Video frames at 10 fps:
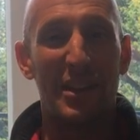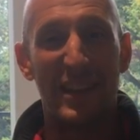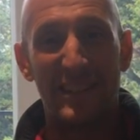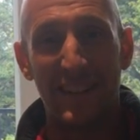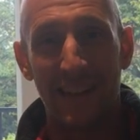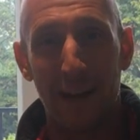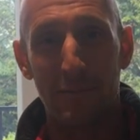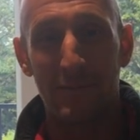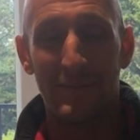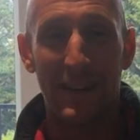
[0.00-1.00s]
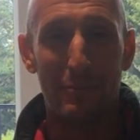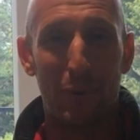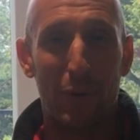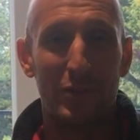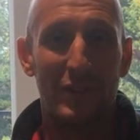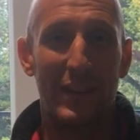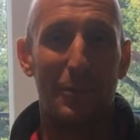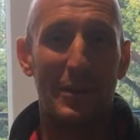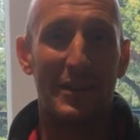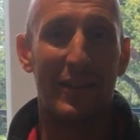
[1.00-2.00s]
Is it that important that
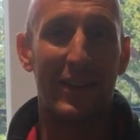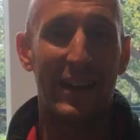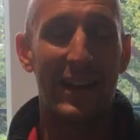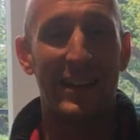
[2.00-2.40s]
we do it?